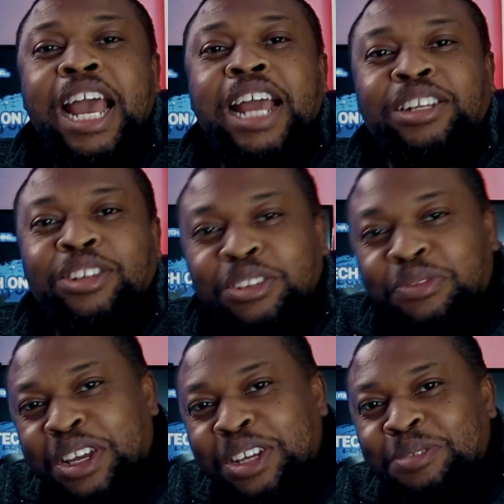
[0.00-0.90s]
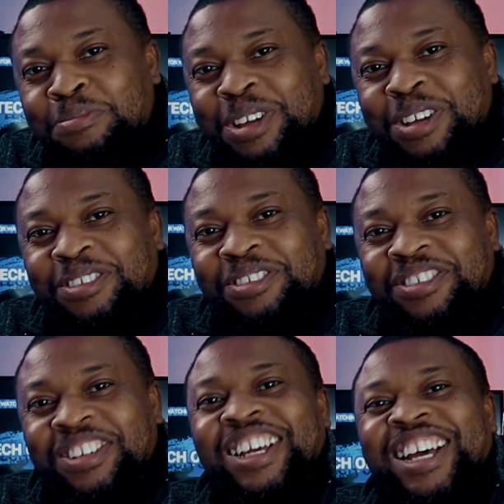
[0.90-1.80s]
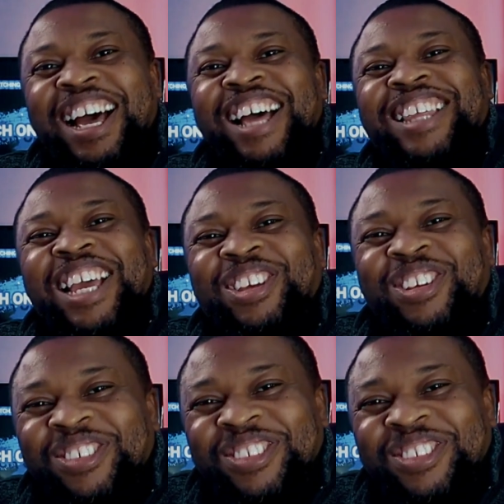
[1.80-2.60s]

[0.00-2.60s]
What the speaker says: and the notification bell. Thank you.